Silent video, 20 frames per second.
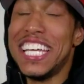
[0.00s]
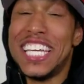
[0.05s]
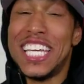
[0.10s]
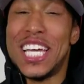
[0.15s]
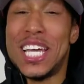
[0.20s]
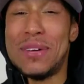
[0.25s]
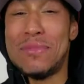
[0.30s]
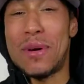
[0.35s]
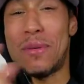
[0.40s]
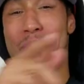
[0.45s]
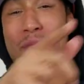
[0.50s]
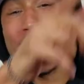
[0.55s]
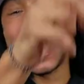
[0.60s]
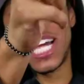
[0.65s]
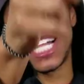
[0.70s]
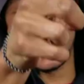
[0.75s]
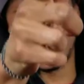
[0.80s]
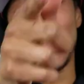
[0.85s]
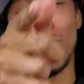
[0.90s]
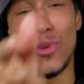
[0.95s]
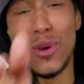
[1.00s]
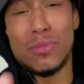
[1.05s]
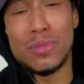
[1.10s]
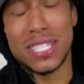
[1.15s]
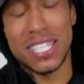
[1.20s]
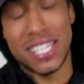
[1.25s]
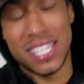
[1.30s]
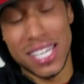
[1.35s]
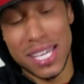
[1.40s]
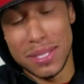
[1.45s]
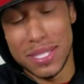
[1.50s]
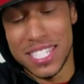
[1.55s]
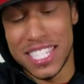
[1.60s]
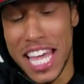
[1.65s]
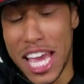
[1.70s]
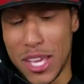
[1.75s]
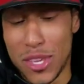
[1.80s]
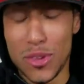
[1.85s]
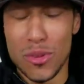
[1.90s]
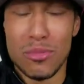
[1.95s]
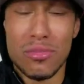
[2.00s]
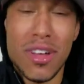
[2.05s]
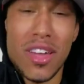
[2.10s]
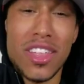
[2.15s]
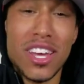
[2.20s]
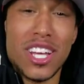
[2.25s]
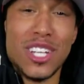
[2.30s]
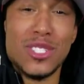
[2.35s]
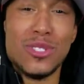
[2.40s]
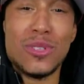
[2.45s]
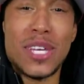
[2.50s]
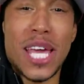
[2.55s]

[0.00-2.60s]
again, my man Clean Whips and Kits. Thank you, brother, because you